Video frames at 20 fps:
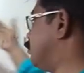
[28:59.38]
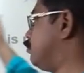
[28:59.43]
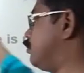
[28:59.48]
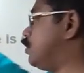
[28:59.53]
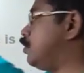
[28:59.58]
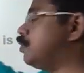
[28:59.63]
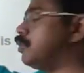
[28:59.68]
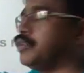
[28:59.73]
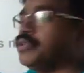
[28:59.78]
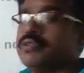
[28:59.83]
We
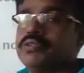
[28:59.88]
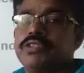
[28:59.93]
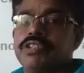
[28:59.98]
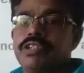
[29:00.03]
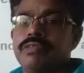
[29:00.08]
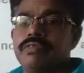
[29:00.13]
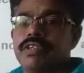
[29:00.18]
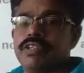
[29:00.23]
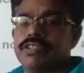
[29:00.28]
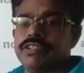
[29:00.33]
don't use
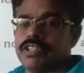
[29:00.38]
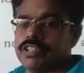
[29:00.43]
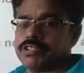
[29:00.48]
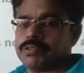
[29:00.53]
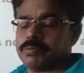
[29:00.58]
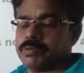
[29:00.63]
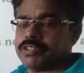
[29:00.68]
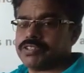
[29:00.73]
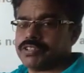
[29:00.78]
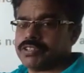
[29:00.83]
even
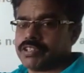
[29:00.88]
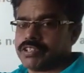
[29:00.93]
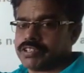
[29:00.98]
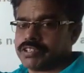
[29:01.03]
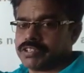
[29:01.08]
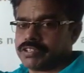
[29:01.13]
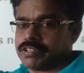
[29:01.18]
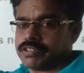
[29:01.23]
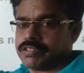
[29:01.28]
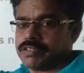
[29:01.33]
Shakespeare said.
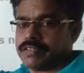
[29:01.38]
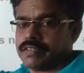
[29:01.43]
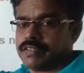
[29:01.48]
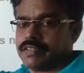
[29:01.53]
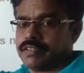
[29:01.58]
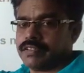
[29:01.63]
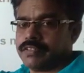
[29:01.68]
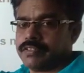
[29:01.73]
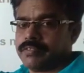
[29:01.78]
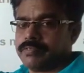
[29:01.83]

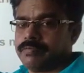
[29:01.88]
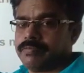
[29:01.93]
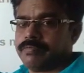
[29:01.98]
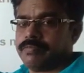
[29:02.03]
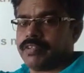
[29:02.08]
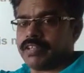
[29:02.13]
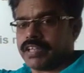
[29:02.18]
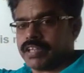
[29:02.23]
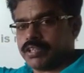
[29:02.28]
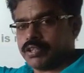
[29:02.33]

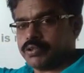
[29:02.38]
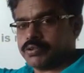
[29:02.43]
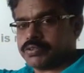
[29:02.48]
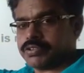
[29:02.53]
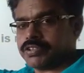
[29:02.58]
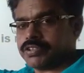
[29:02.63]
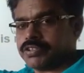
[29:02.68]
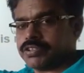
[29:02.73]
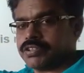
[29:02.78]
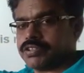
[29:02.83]
We can use
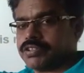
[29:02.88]
it